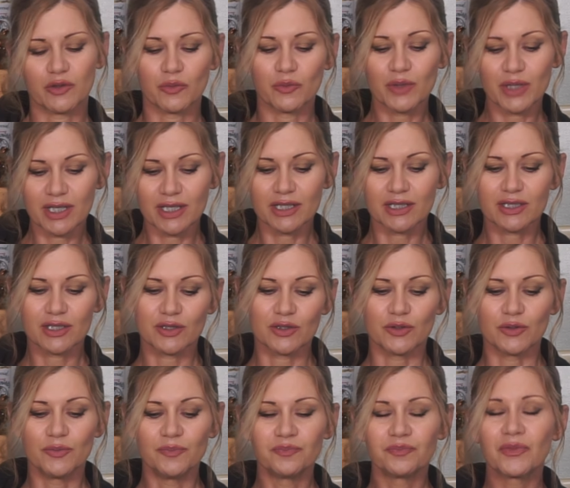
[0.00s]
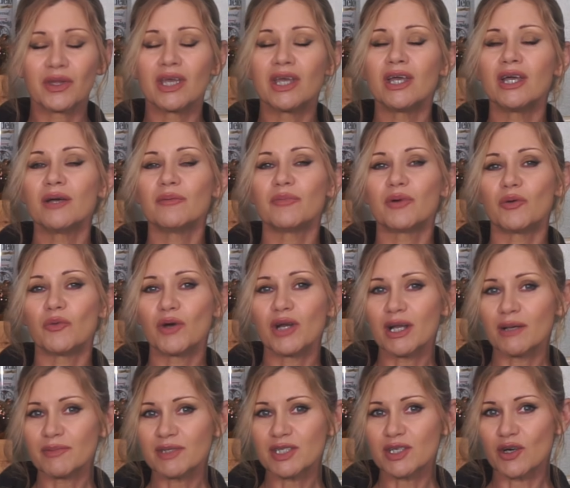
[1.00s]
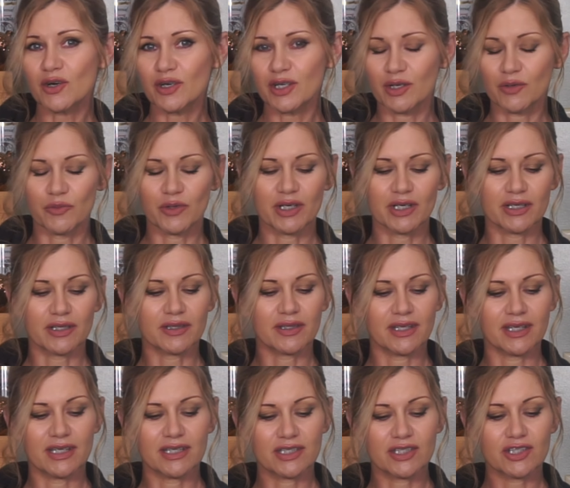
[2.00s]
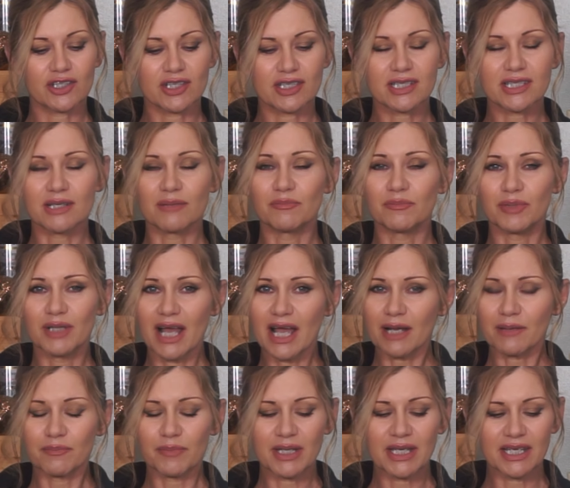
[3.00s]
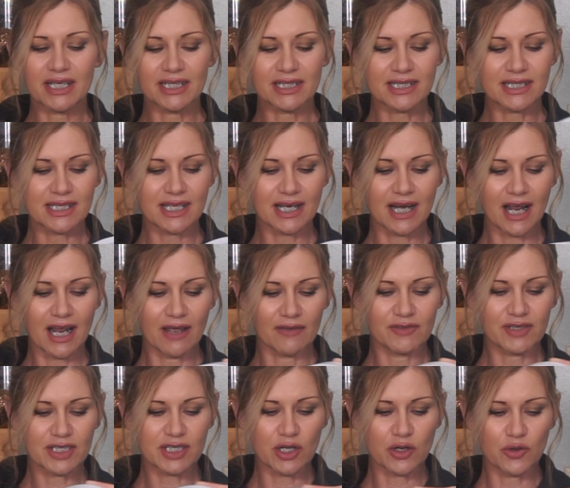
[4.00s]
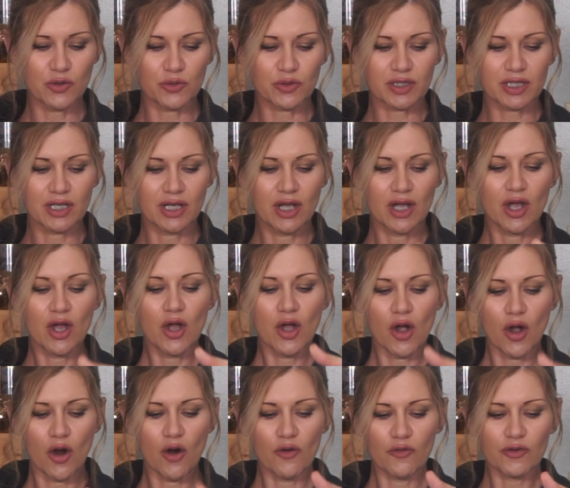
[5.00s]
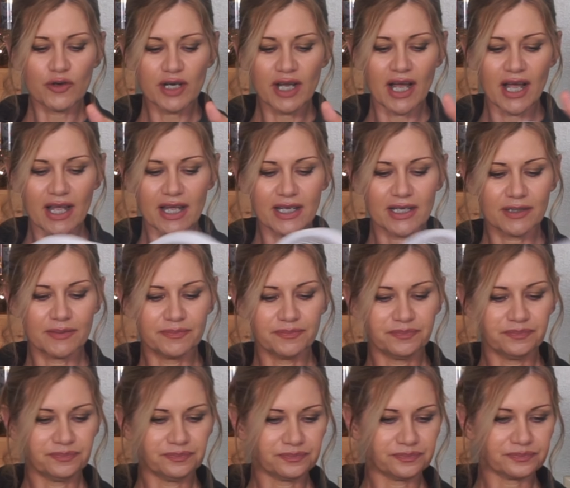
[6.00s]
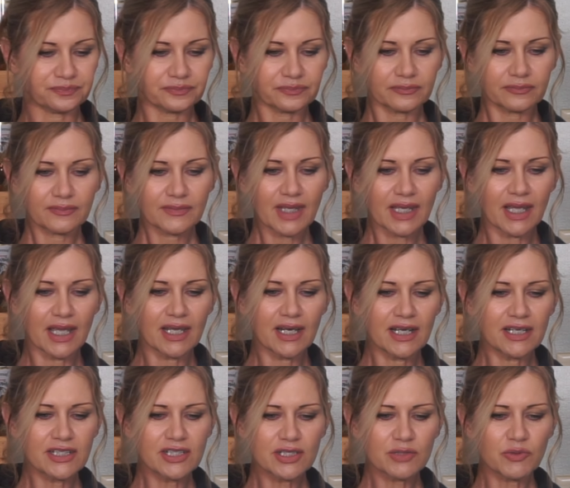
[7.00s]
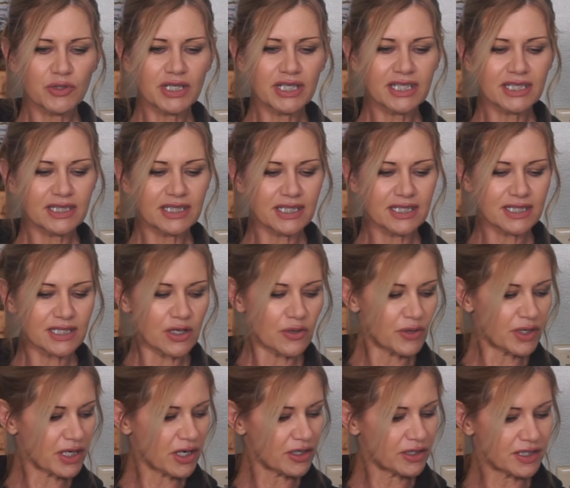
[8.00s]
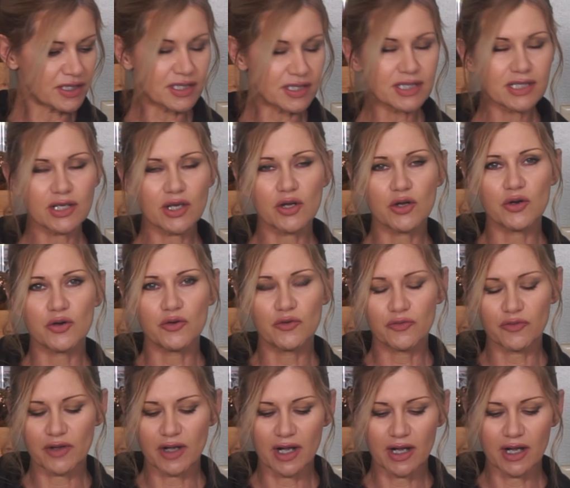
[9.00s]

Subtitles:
the week too. But what I'm starting with is just some black beans that I soaked overnight, and I just want to get these going on the stove